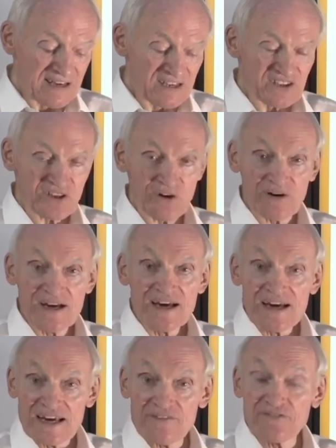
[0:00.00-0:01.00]
So
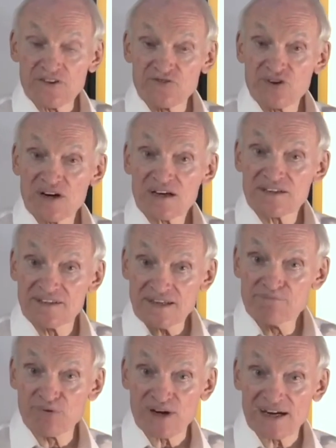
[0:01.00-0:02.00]
if the trunk
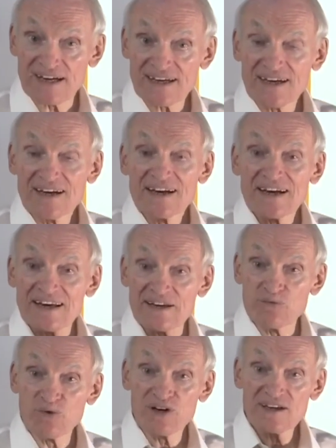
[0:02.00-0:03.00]
did break, he
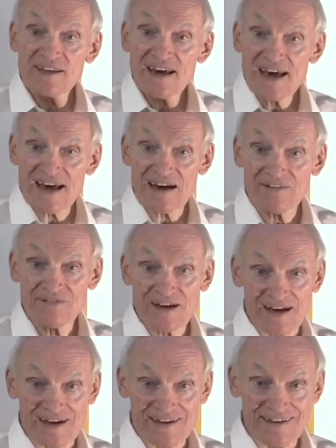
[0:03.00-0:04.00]
would have
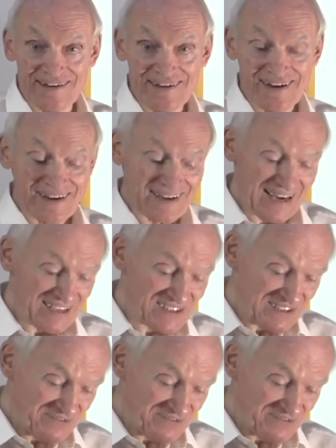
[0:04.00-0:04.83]
had a nasty